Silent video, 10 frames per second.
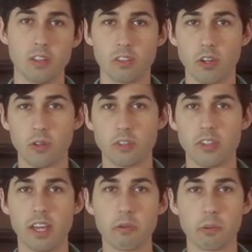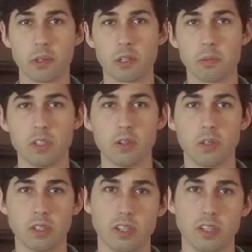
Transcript: So today what we're going to be doing